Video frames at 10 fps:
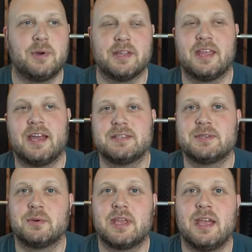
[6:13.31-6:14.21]
but that is
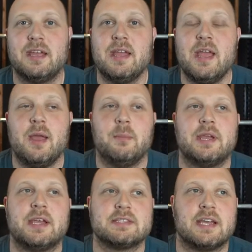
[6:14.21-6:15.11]
okay
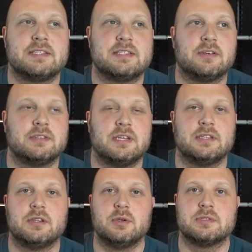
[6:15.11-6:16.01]
because I still
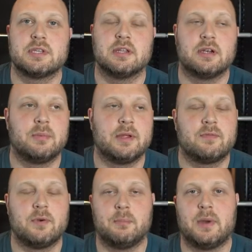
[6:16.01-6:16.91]
did lose a little bit
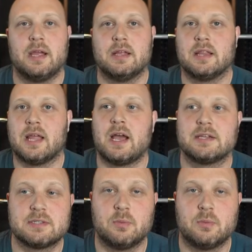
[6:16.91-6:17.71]
from my last